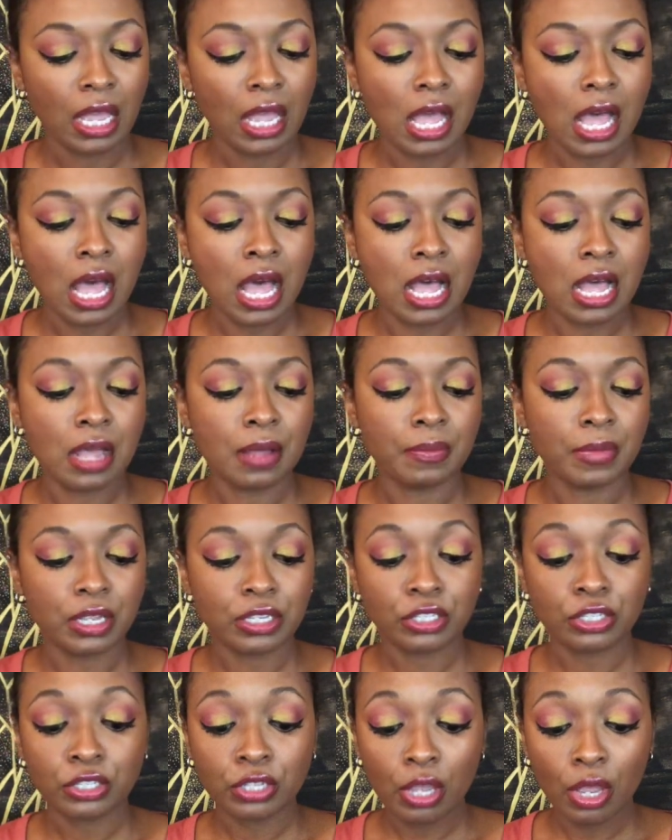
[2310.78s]

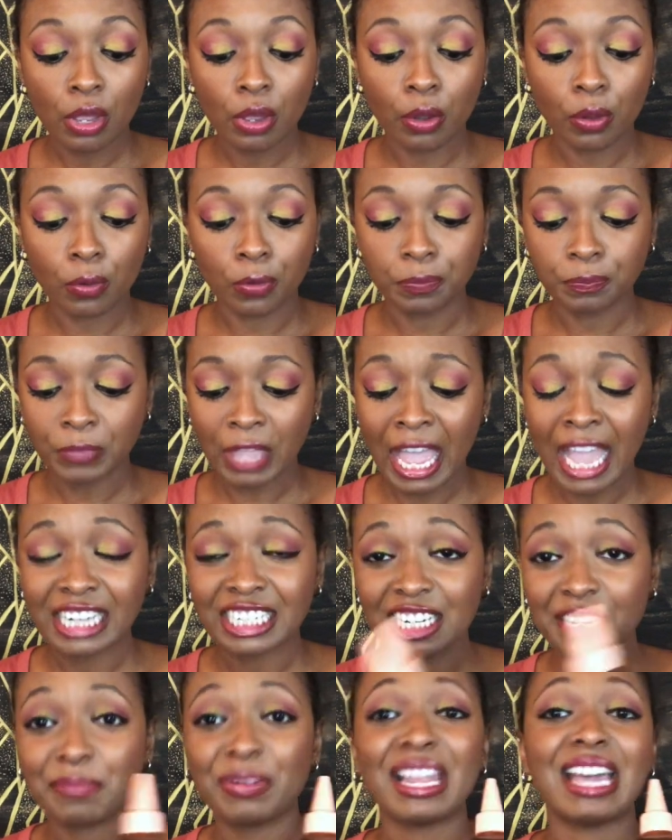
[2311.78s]
So I
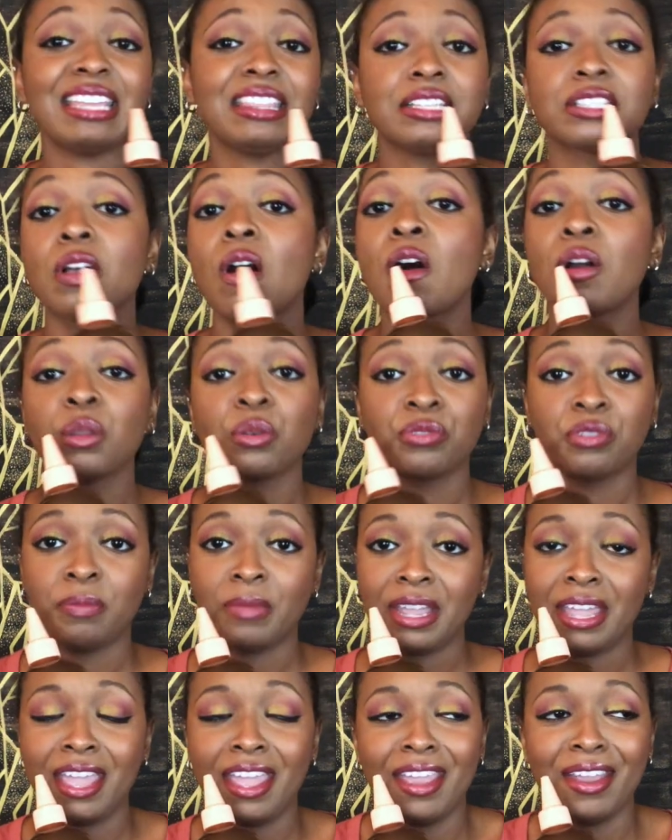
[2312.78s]
actually applied this all over
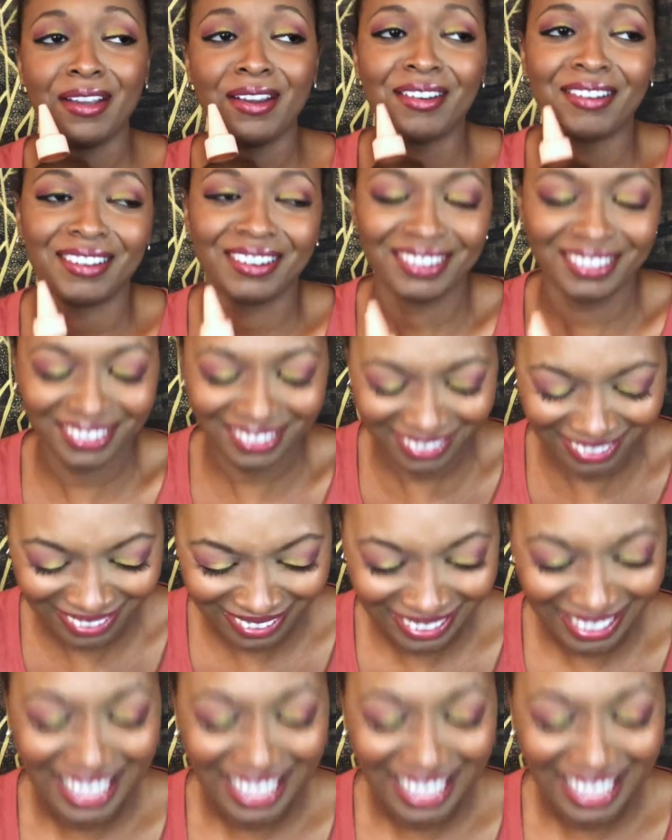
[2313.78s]
my hair